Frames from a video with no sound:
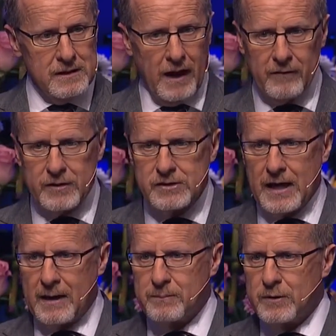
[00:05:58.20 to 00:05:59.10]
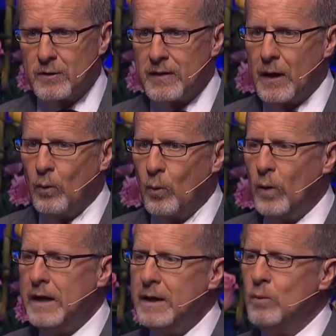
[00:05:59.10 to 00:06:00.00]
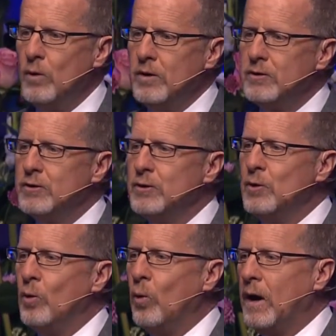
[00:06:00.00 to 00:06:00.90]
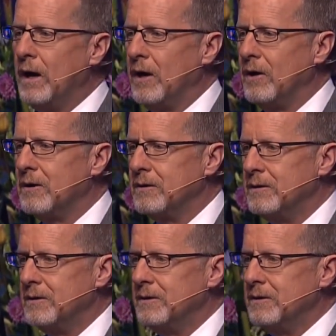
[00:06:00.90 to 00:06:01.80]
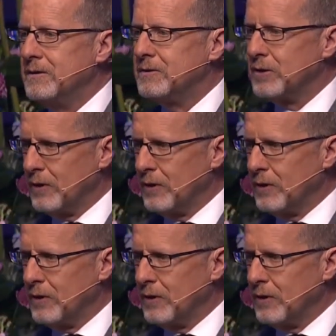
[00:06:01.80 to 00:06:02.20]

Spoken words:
of the chapter that we would do well to